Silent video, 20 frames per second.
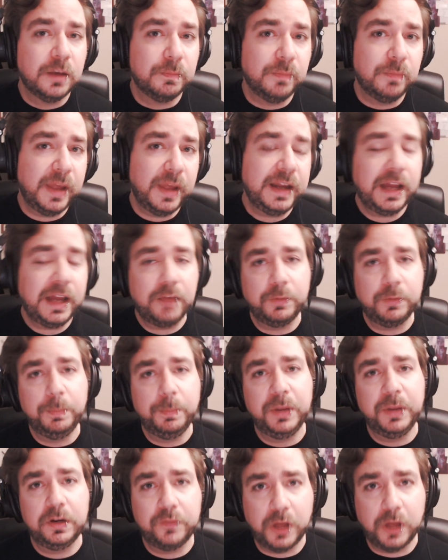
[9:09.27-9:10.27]
might have
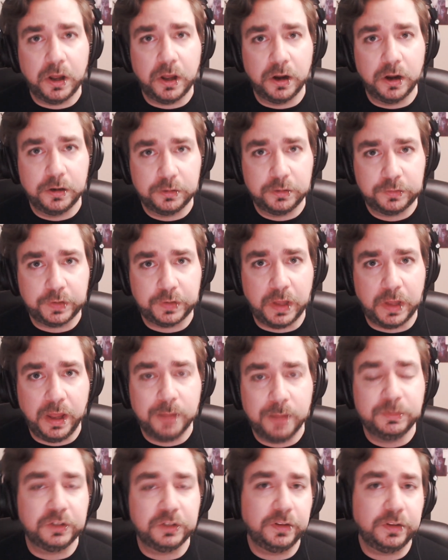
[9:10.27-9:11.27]
a bit of a harder
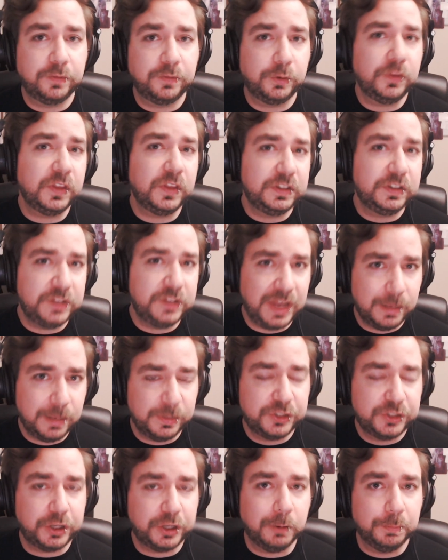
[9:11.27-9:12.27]
time delivering the
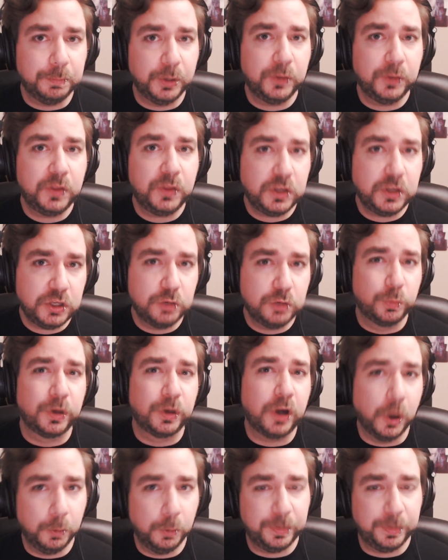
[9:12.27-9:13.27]
damage output that you
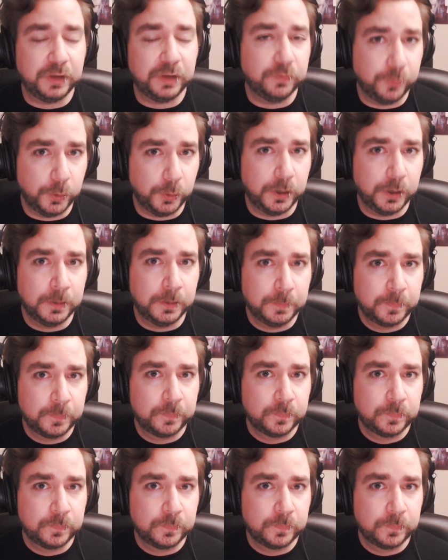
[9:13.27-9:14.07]
were hoping for.